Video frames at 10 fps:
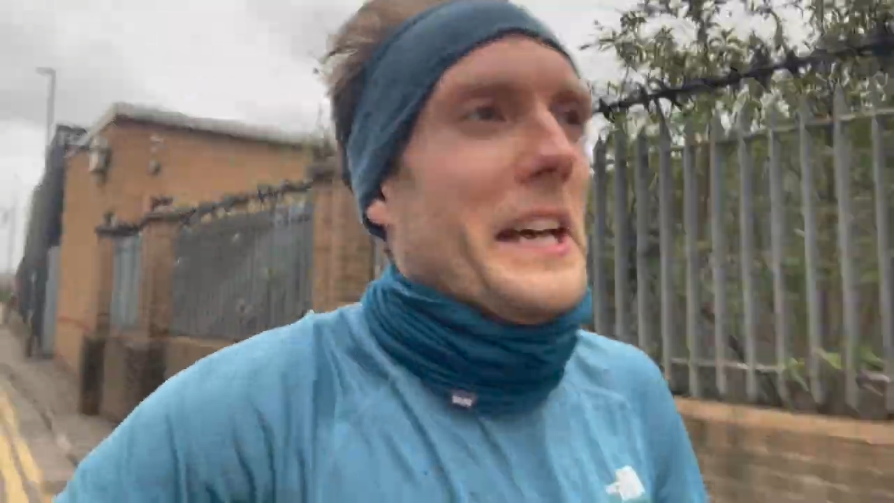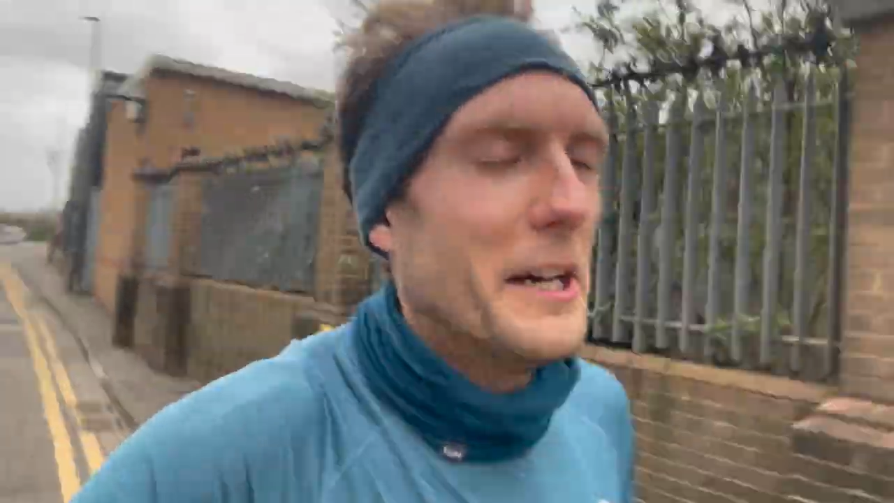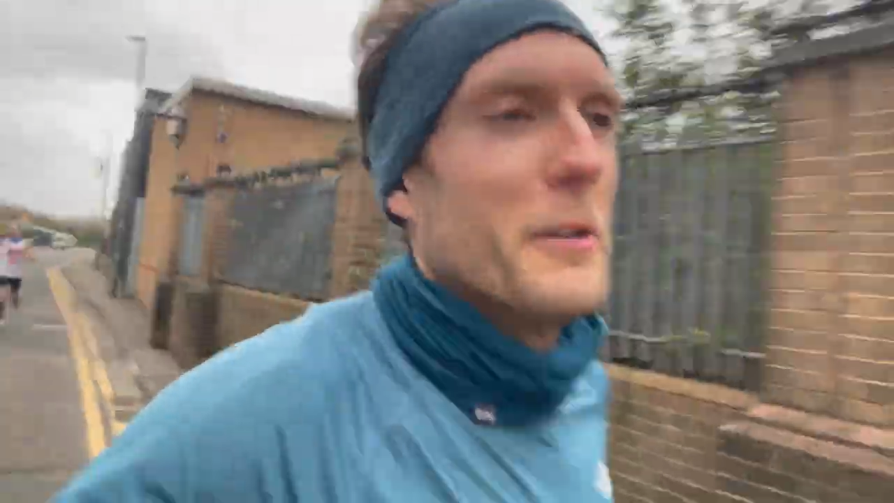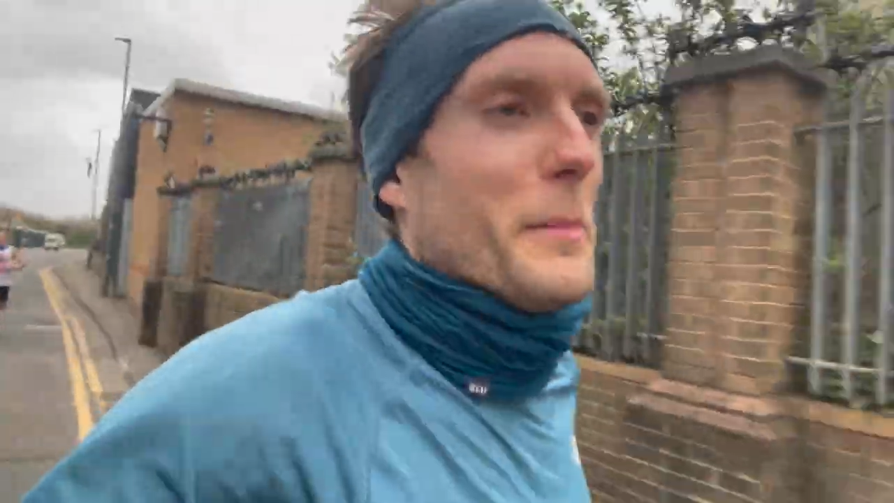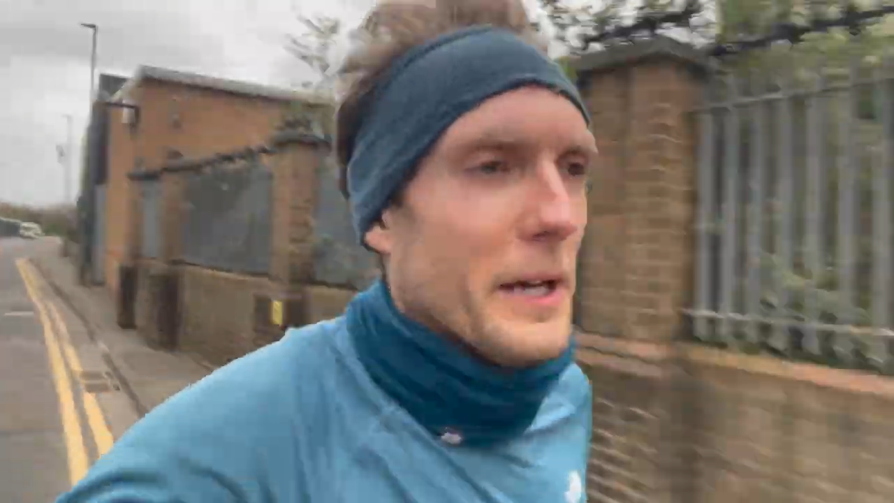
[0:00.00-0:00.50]

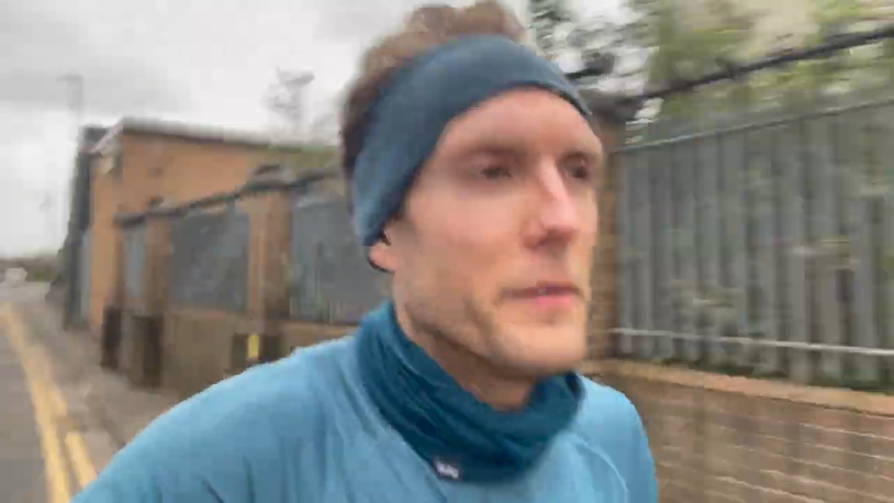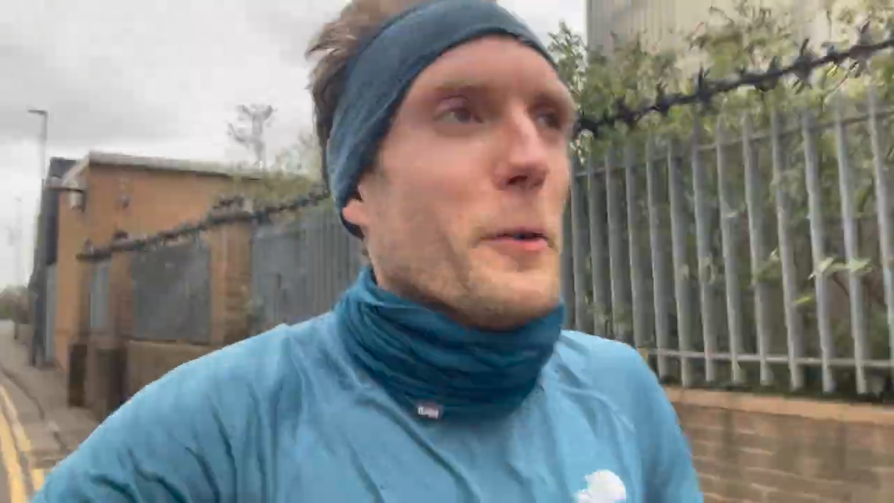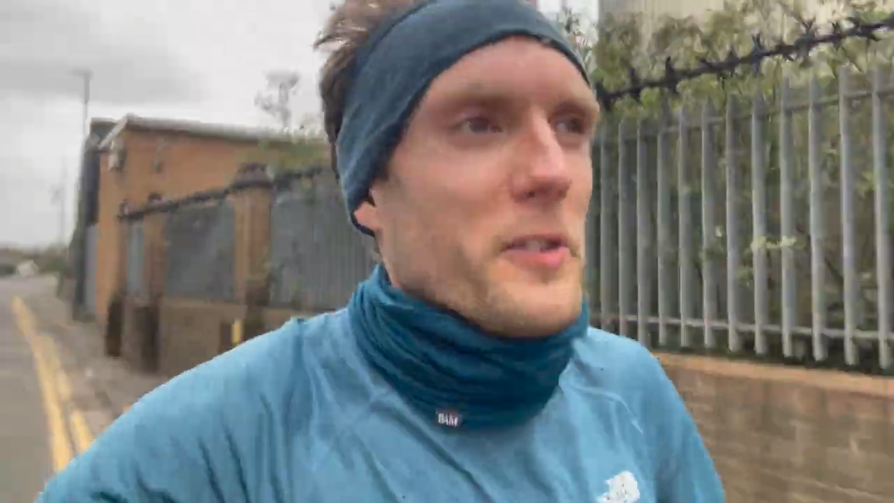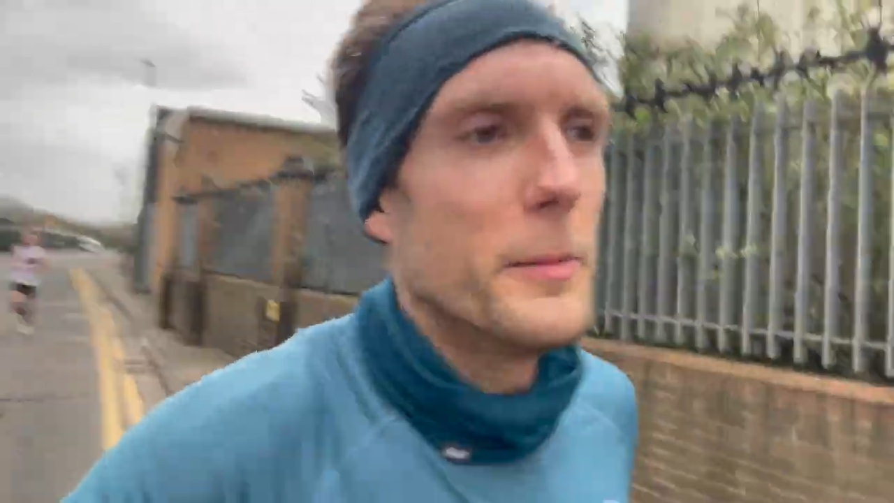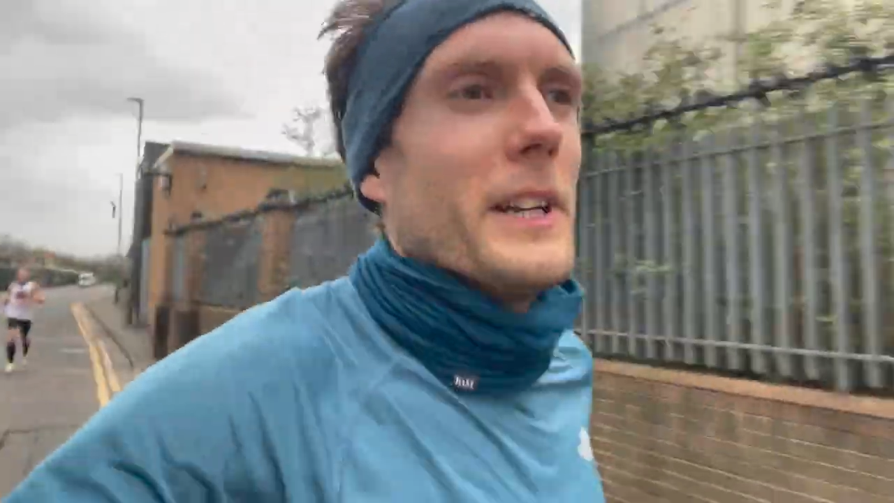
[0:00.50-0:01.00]
now, with about
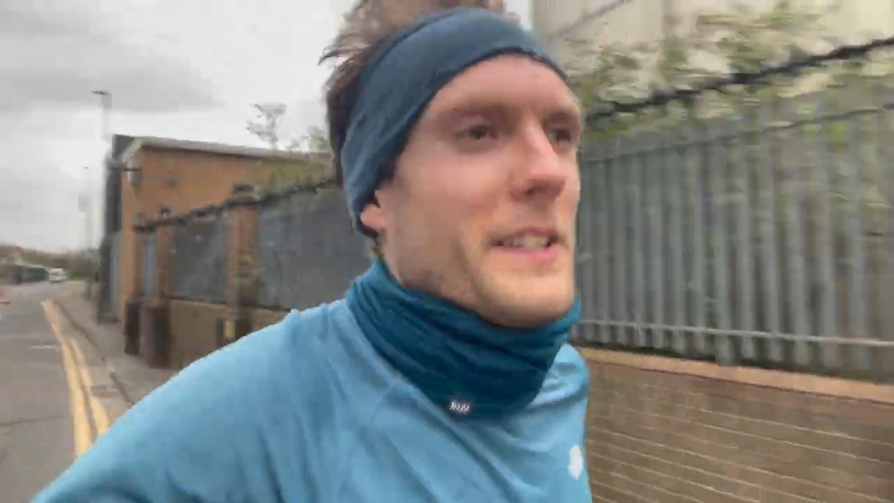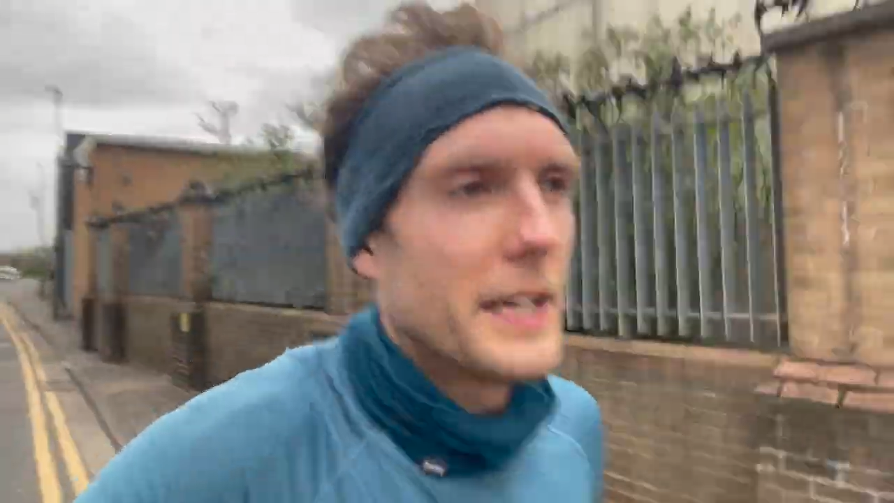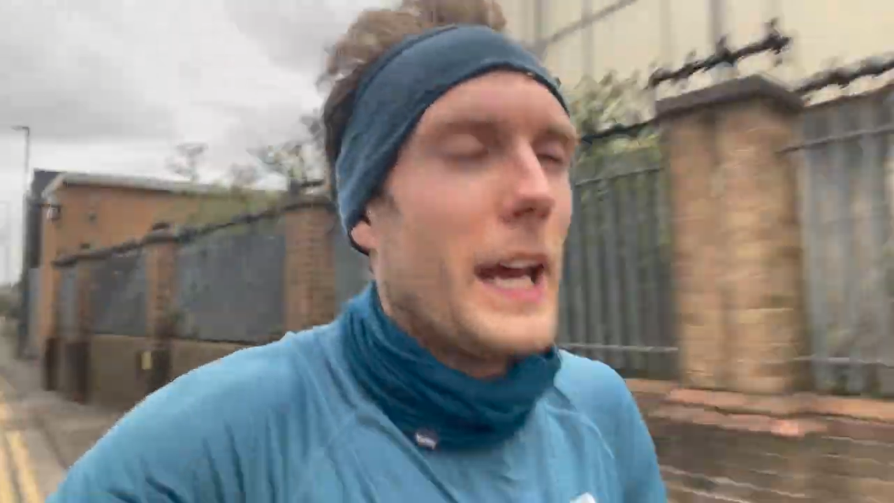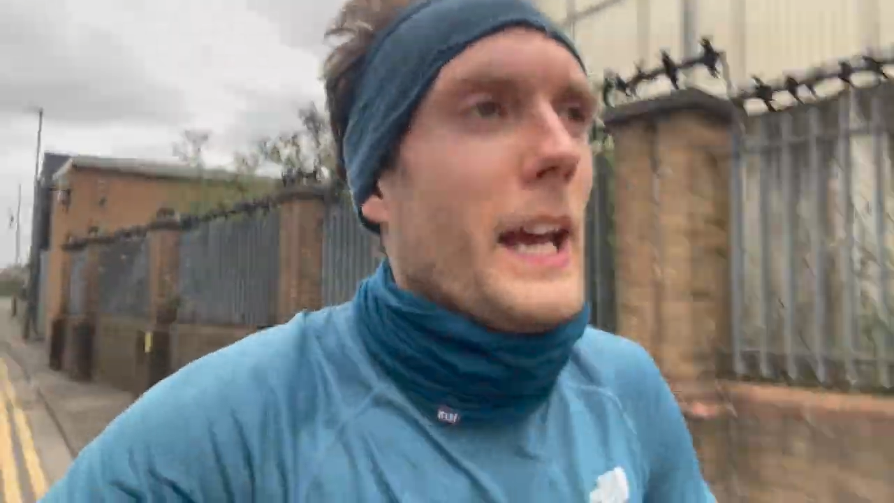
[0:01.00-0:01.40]
40 minutes.